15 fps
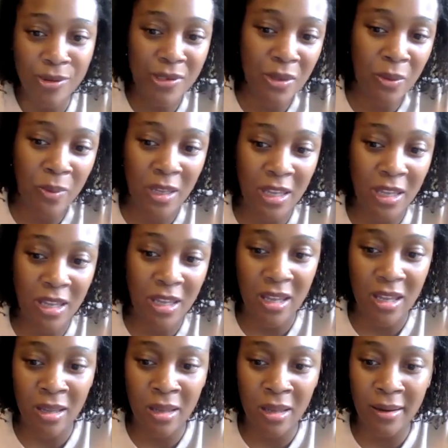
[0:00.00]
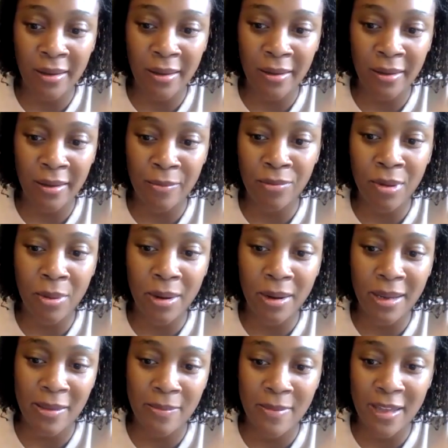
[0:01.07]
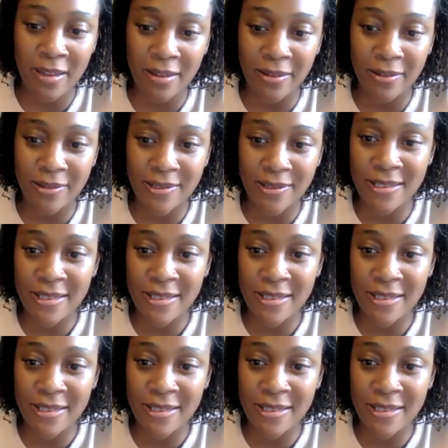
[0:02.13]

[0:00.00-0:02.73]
so we can throw our emails.